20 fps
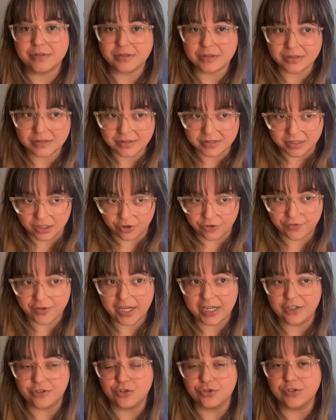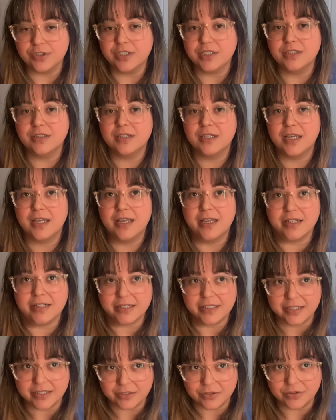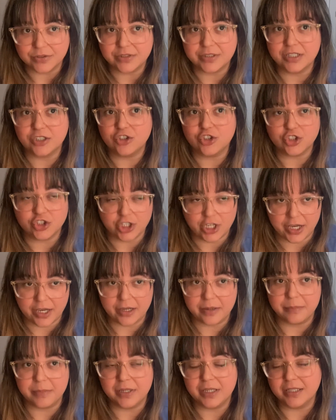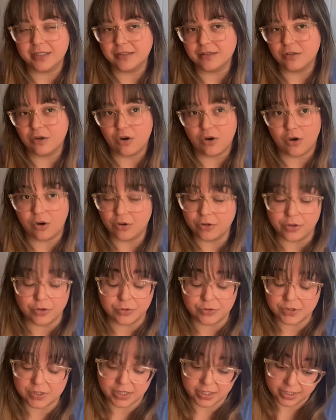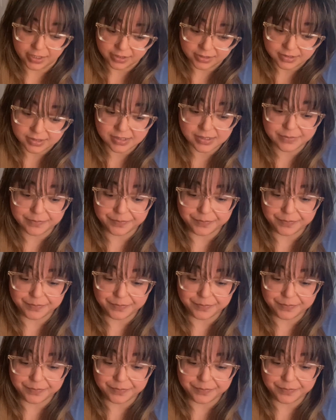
self-hatred and guilt and shame and all those things.